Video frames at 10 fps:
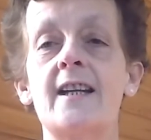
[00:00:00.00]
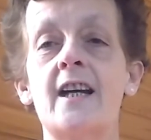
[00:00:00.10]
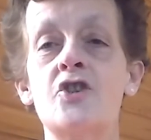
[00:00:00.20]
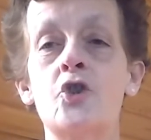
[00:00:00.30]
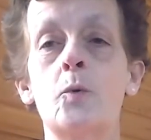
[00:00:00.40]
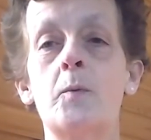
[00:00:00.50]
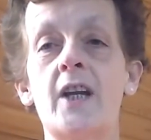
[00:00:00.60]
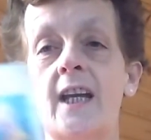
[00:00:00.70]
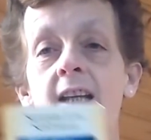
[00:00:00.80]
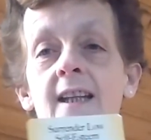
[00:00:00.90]
and I do
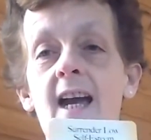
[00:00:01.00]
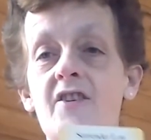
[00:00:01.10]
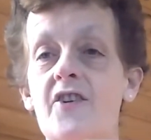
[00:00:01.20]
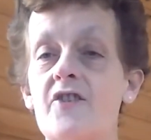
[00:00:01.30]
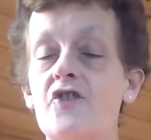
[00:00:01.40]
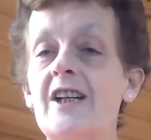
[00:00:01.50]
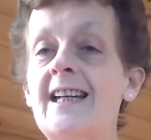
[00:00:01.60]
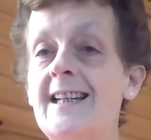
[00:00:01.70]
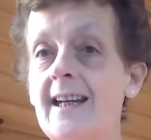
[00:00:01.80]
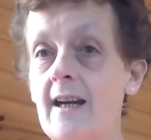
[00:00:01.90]
bring in the Ancestral
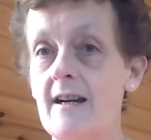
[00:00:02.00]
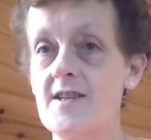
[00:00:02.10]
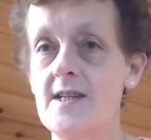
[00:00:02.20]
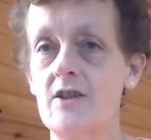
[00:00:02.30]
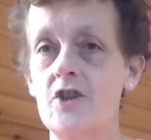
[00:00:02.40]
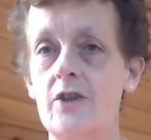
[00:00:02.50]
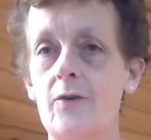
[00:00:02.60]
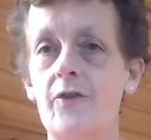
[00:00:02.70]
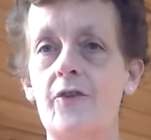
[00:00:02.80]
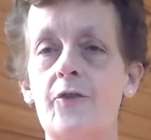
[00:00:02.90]
Healing cards into
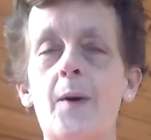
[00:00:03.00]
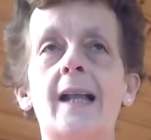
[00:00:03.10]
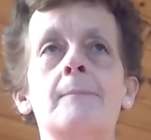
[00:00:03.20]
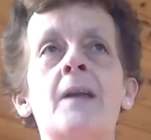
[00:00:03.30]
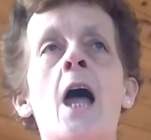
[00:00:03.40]
those as well.